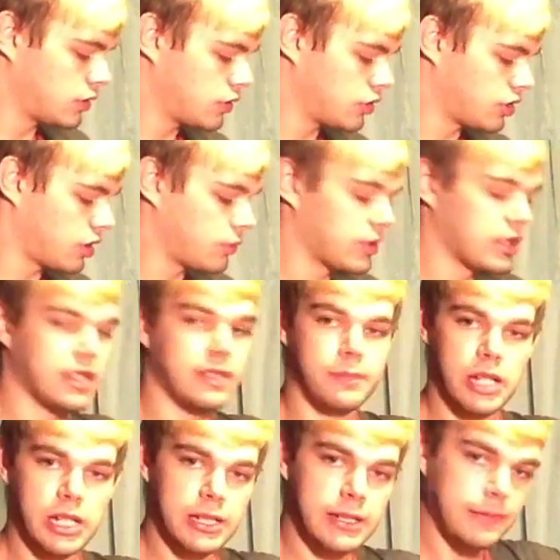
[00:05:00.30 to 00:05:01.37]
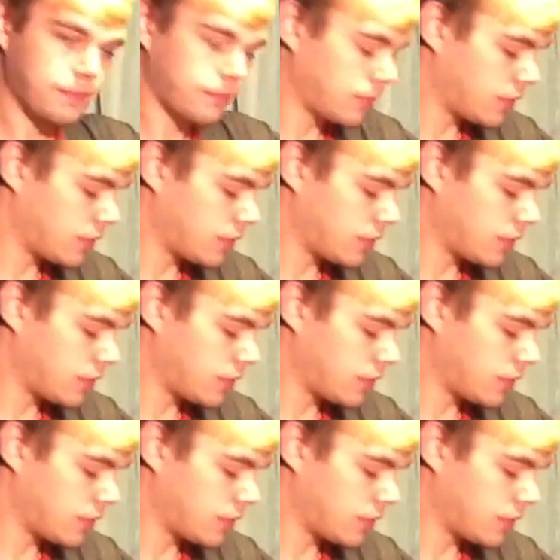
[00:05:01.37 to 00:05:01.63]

Start with this pocket.